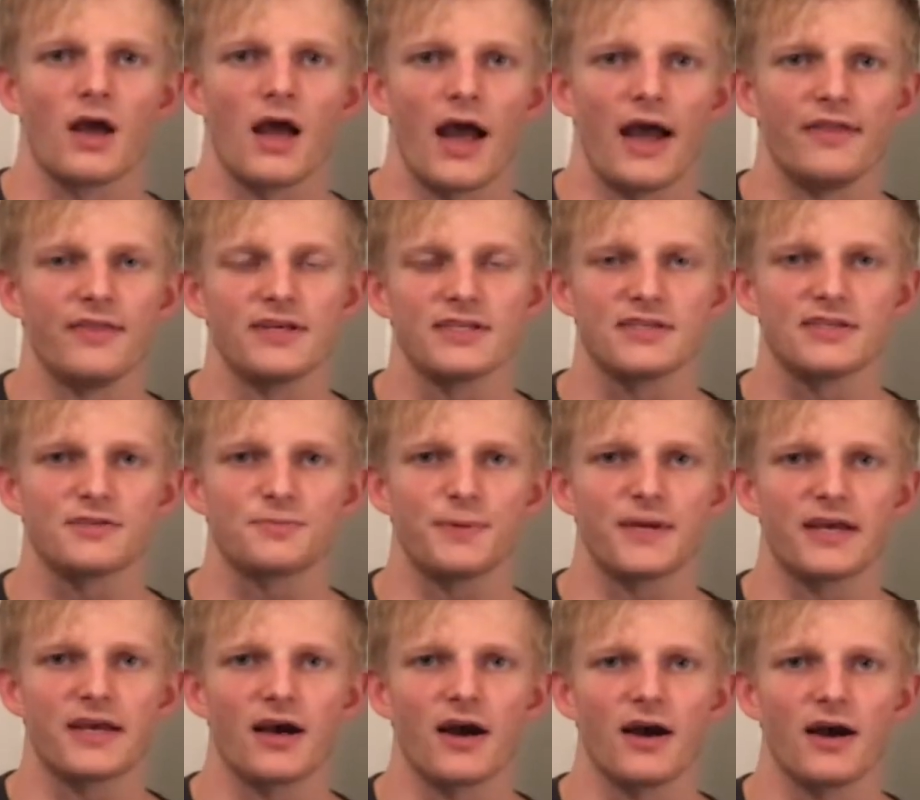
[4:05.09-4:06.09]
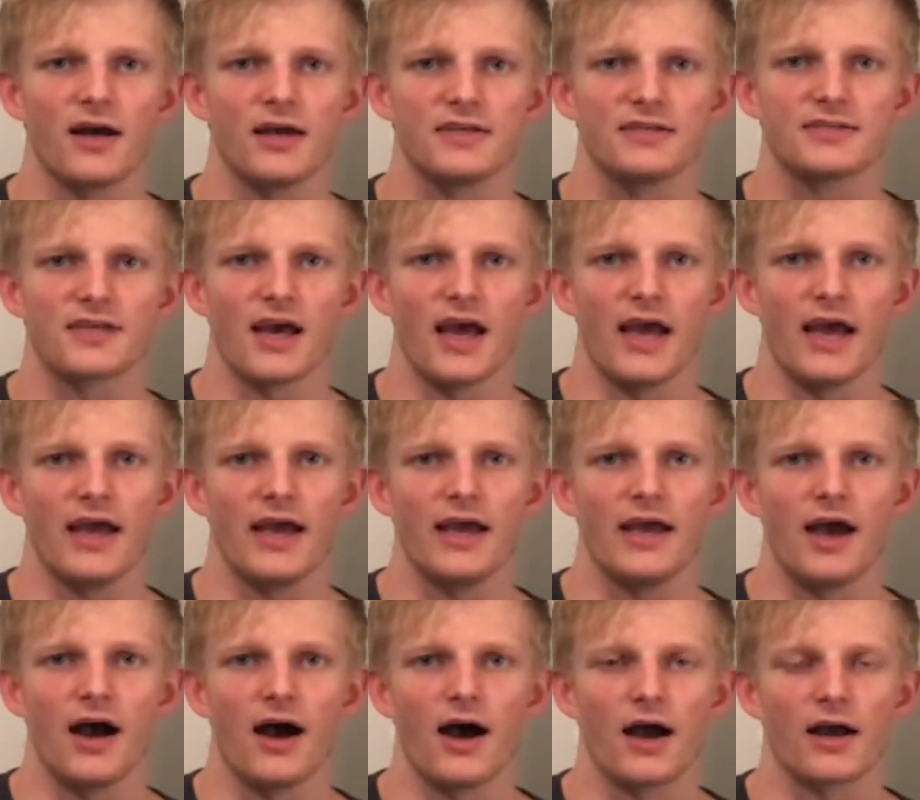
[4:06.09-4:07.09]
And this is because
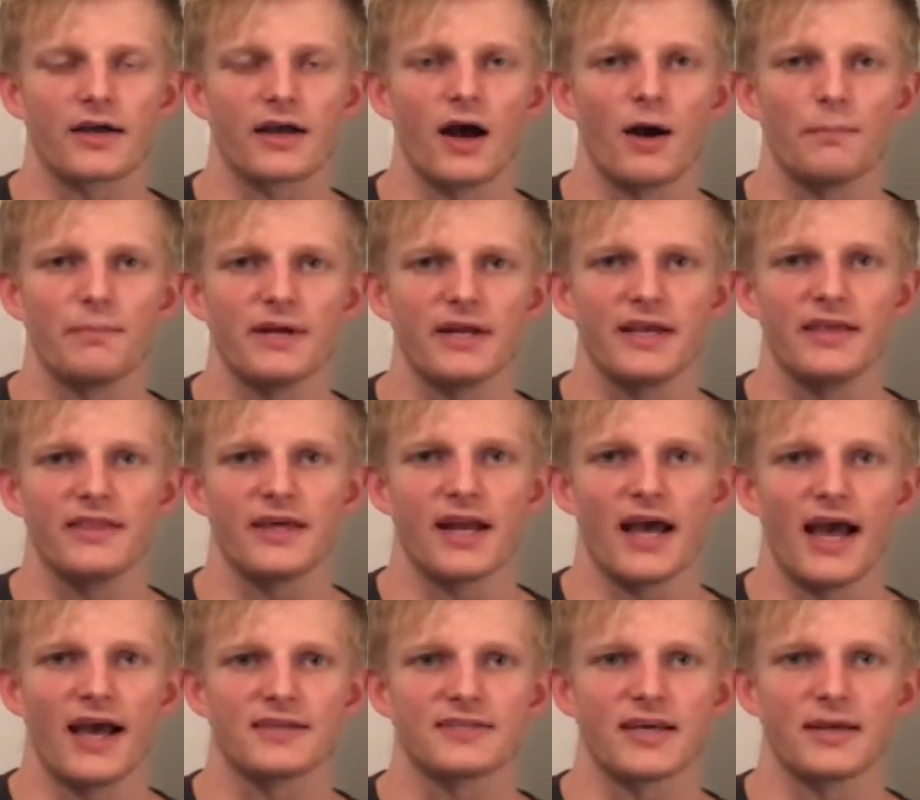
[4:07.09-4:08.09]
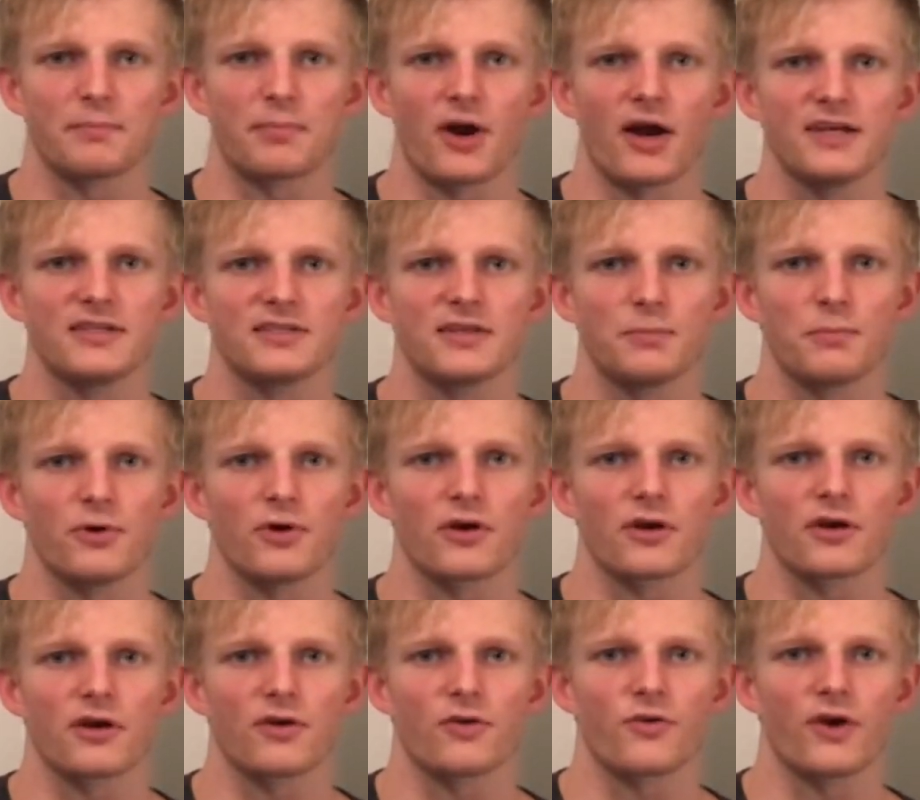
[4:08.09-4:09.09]
a company that has a price to
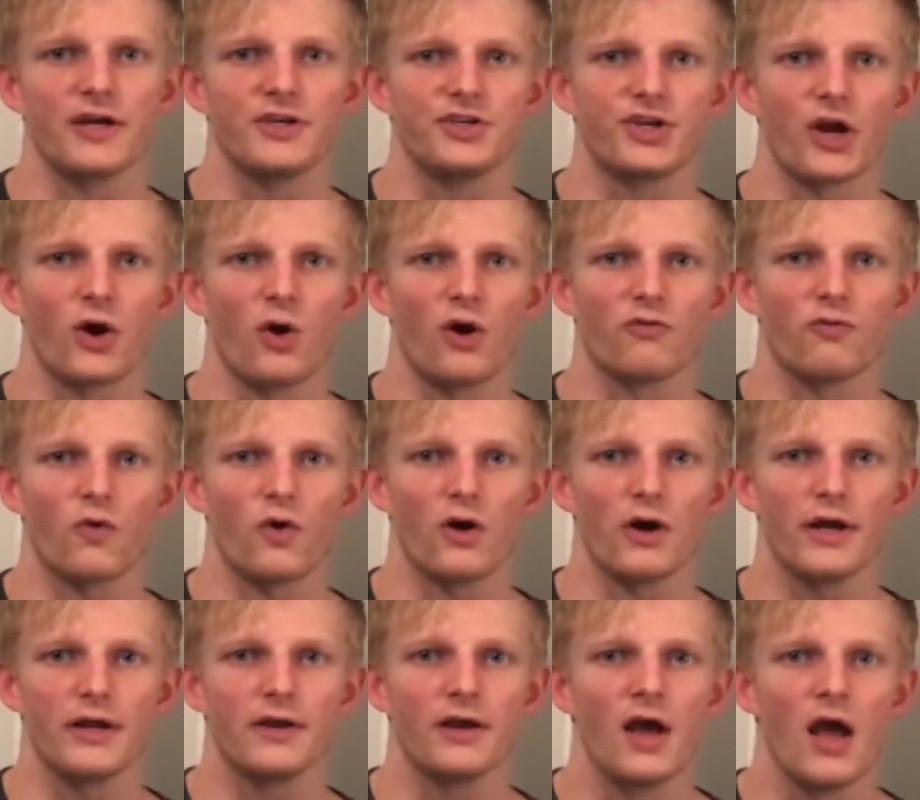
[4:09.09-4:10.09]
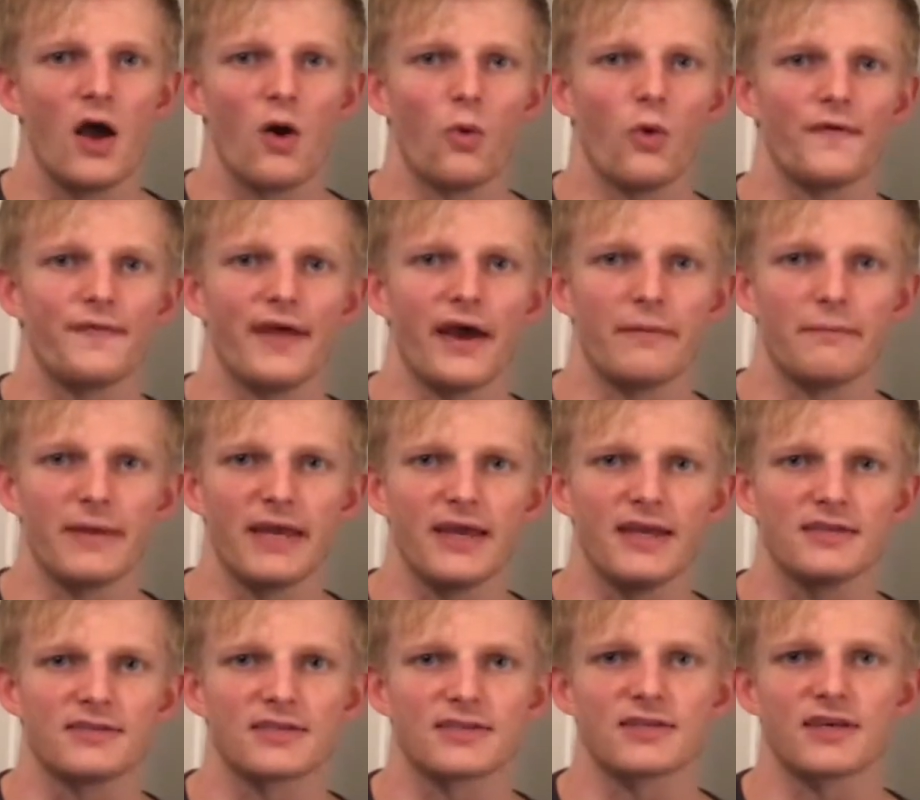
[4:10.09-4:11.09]
book ratio of 1, what that
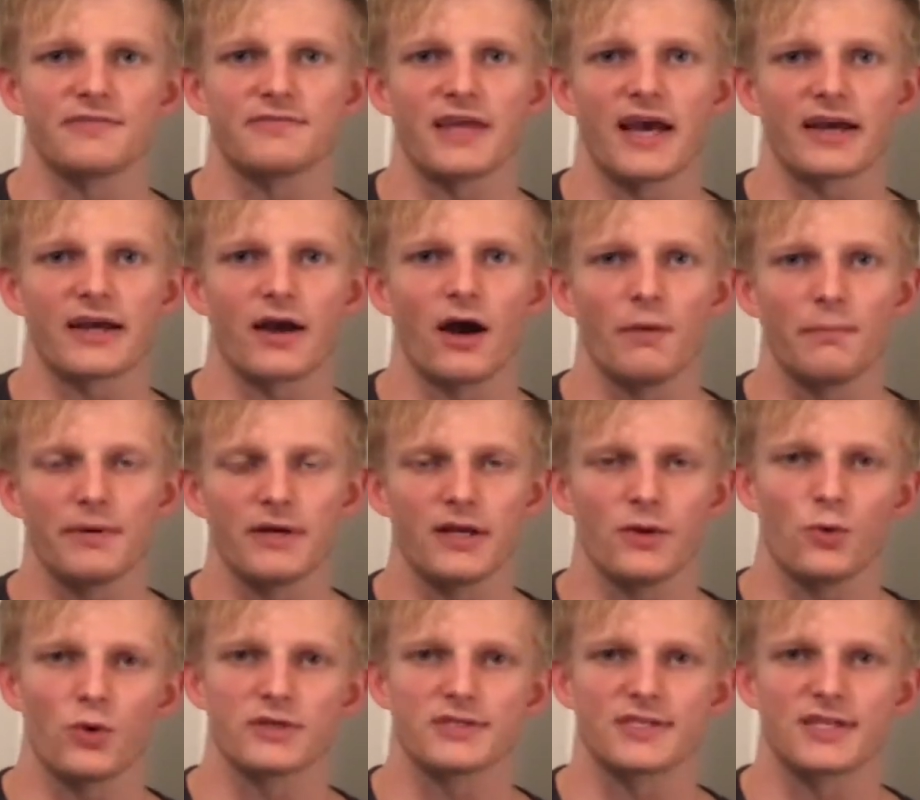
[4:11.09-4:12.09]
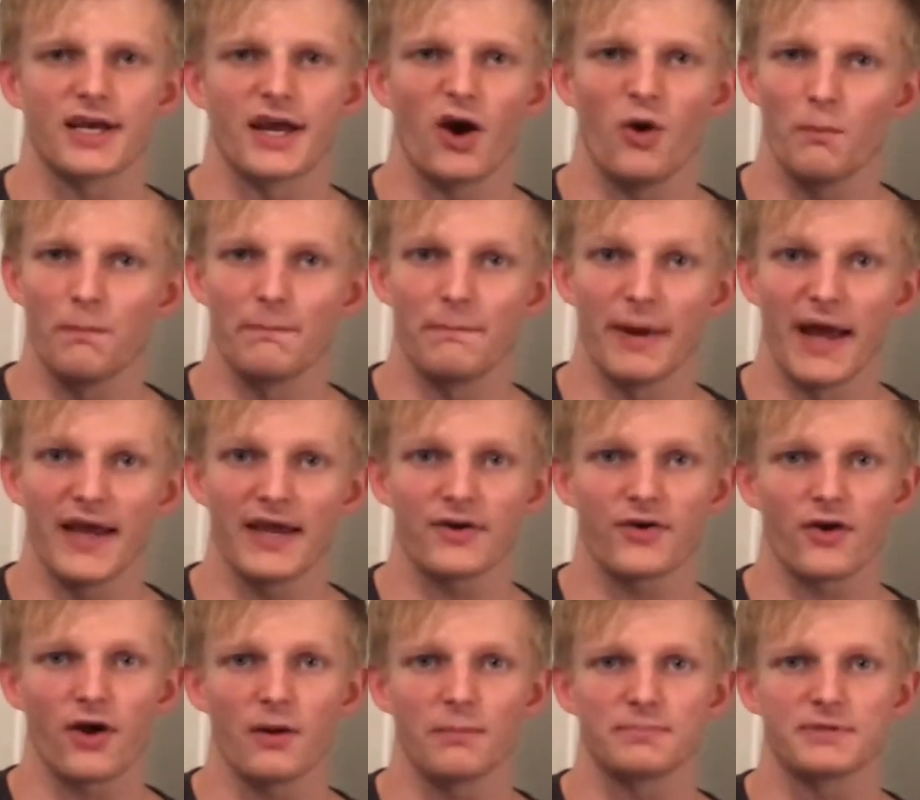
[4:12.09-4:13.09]
means is if that company was to go
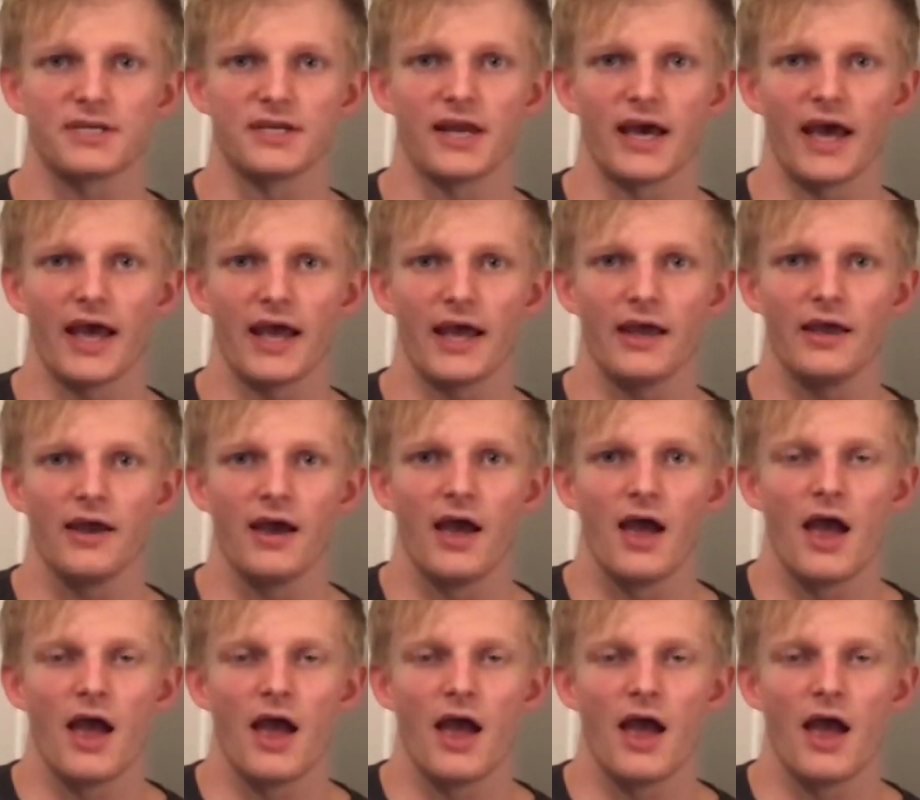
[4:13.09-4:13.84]
bankrupt today,